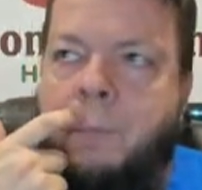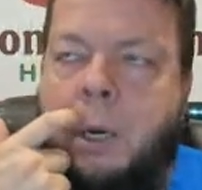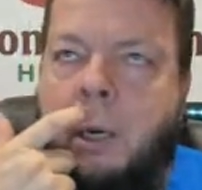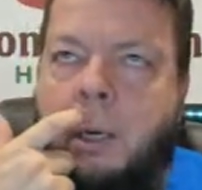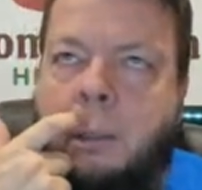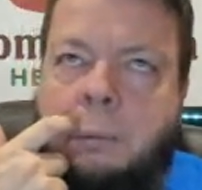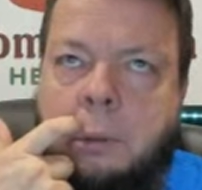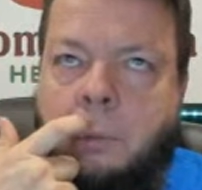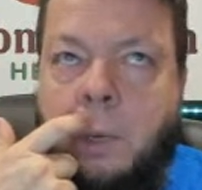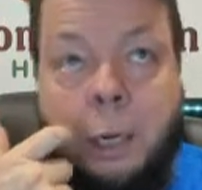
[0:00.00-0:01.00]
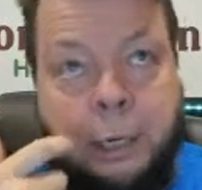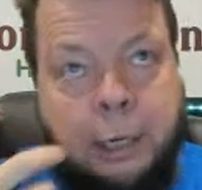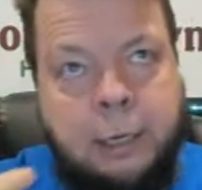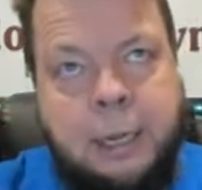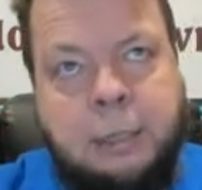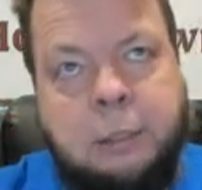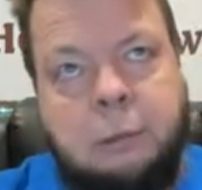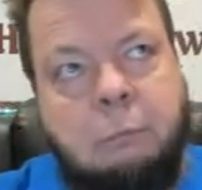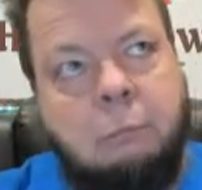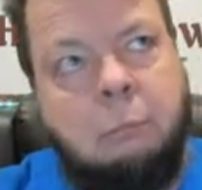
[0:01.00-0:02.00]
Uh, and we're not going to get into that.
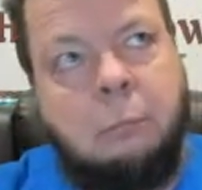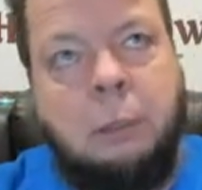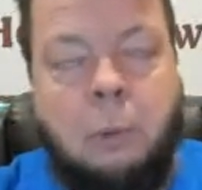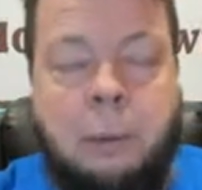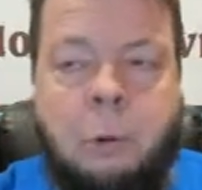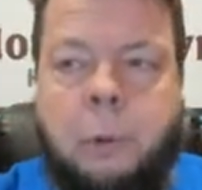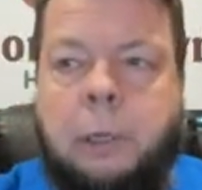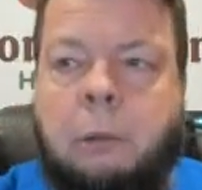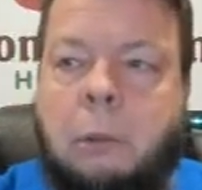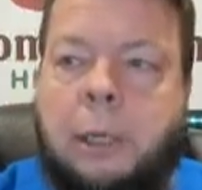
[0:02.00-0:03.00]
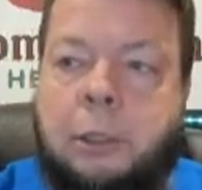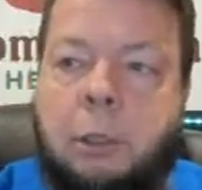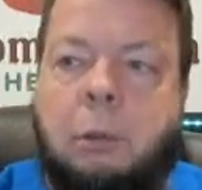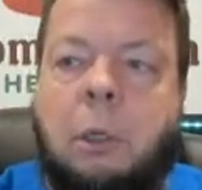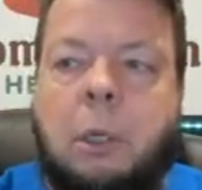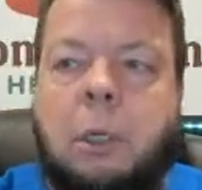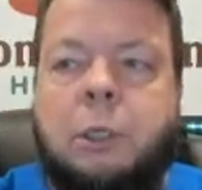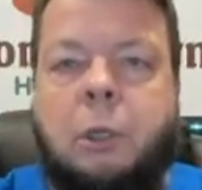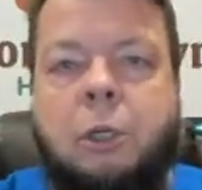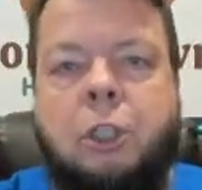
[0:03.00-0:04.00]
Well, maybe we will. Okay, so
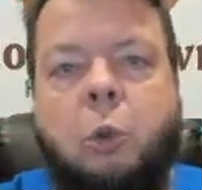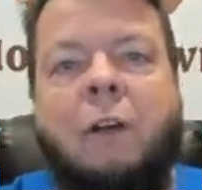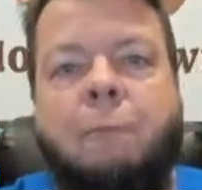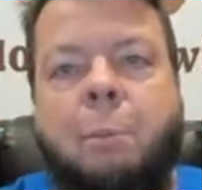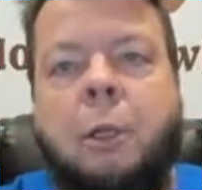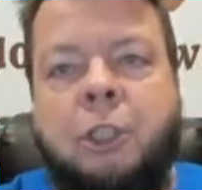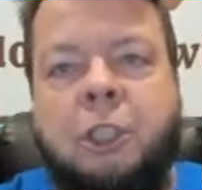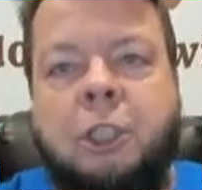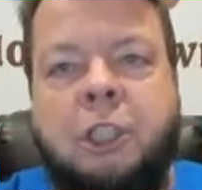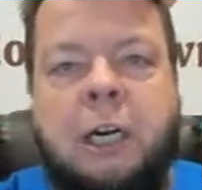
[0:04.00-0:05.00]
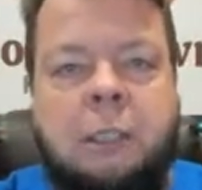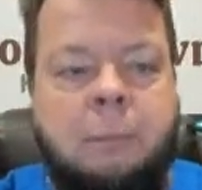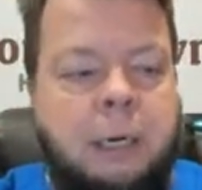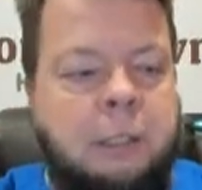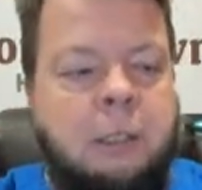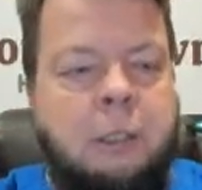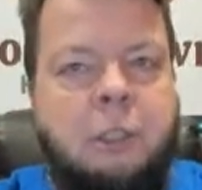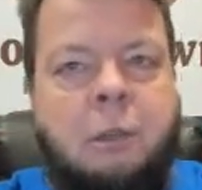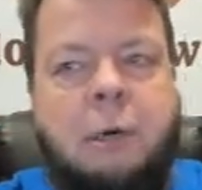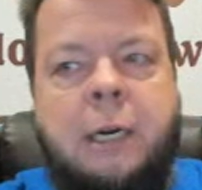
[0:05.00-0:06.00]
so there's 12 pulses in Chinese medicine.
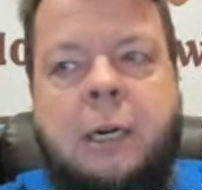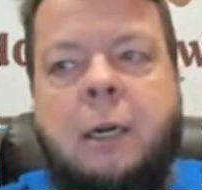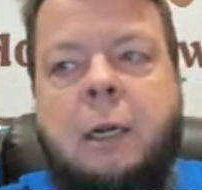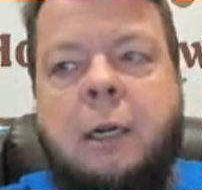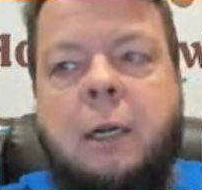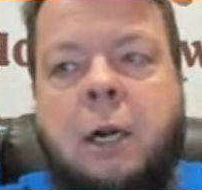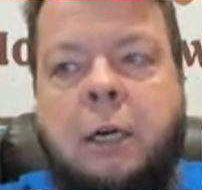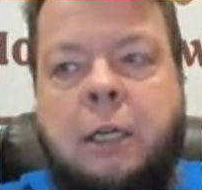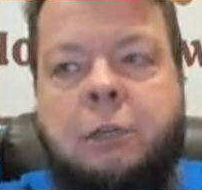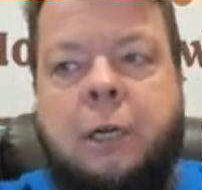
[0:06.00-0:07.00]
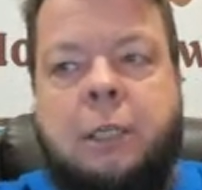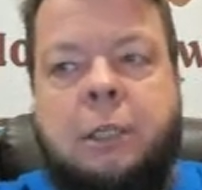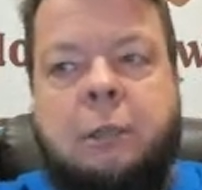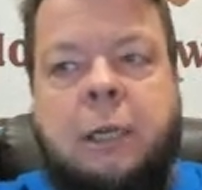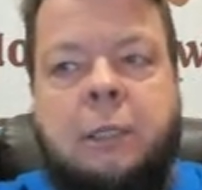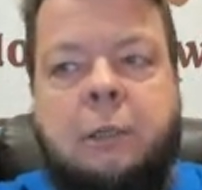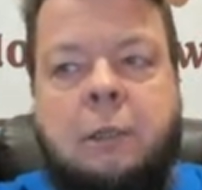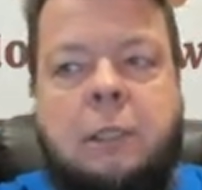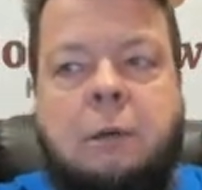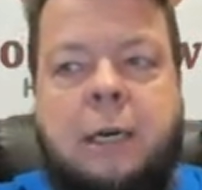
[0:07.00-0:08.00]
There's three on each wrist. Okay, so
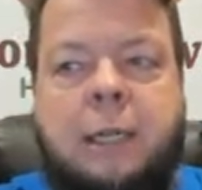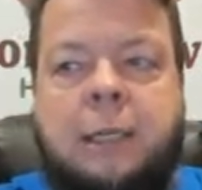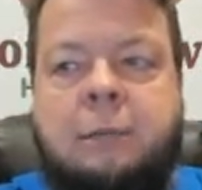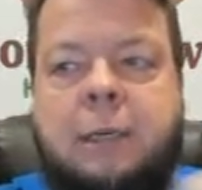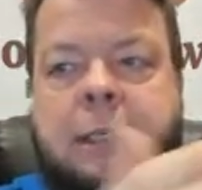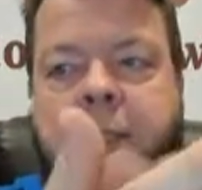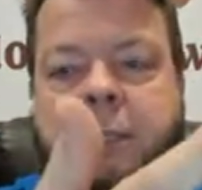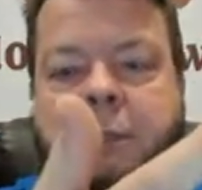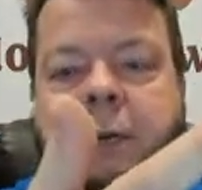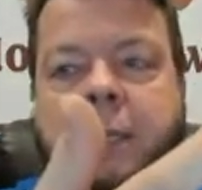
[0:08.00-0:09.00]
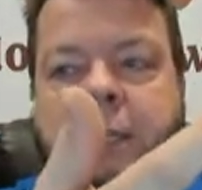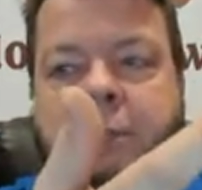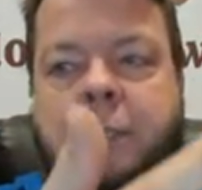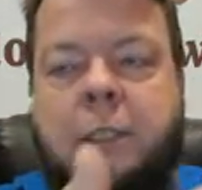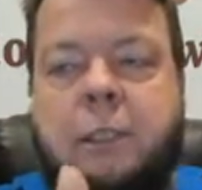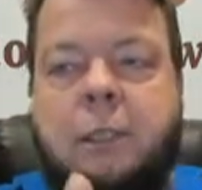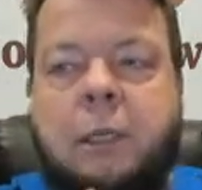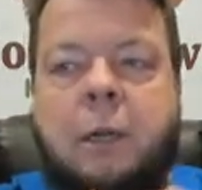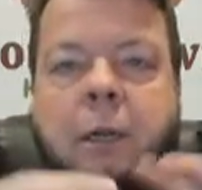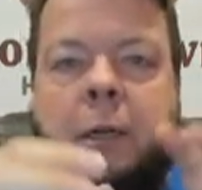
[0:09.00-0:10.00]
there's three on this wrist and there's three on this wrist,
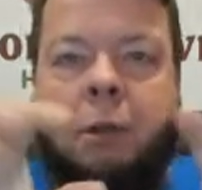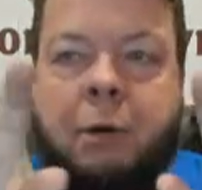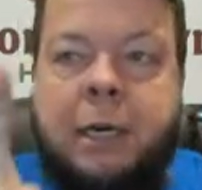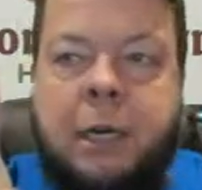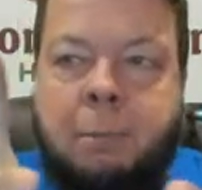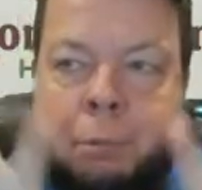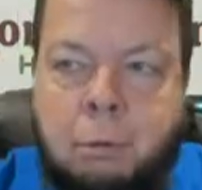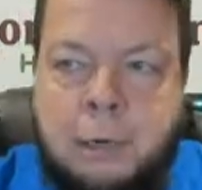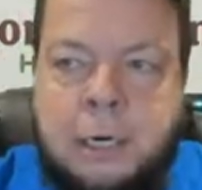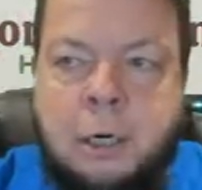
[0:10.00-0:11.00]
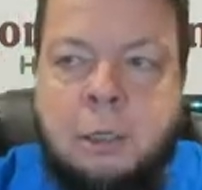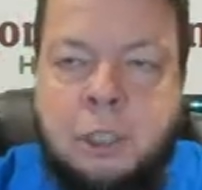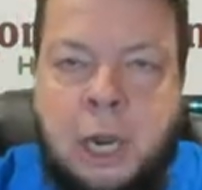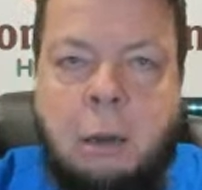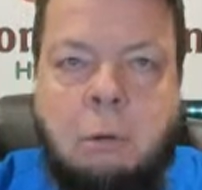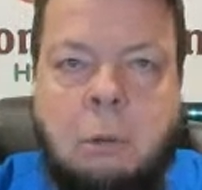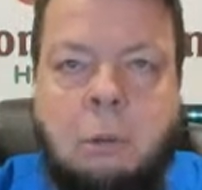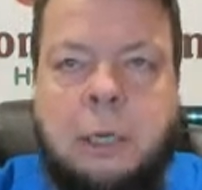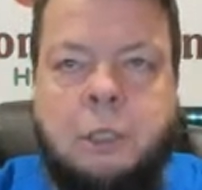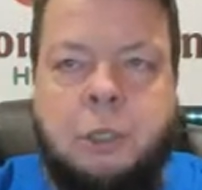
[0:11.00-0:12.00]
three deep, three shallow.
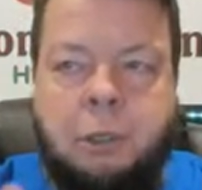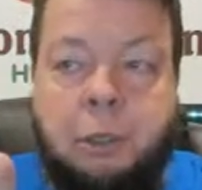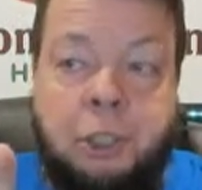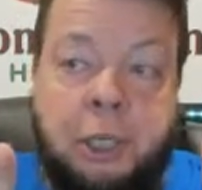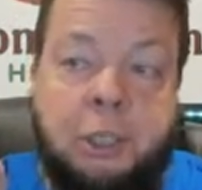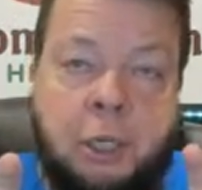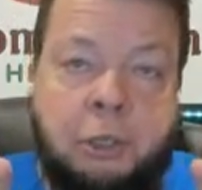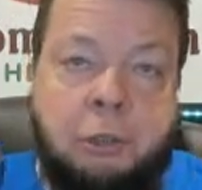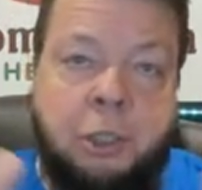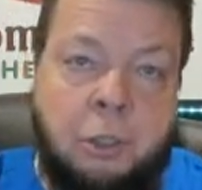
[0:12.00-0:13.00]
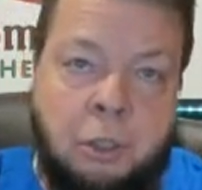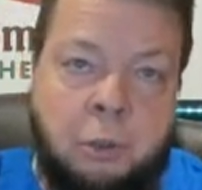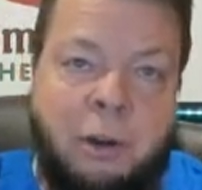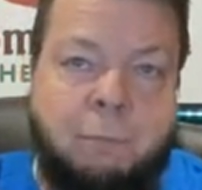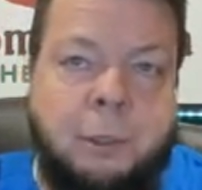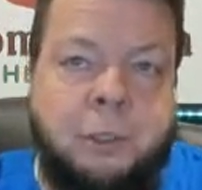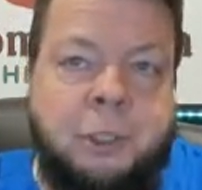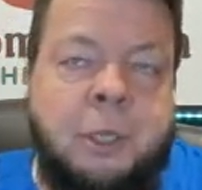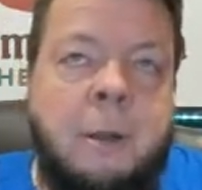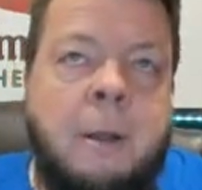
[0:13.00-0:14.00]
Okay, so there's six on each wrist, so there's 12 pulses,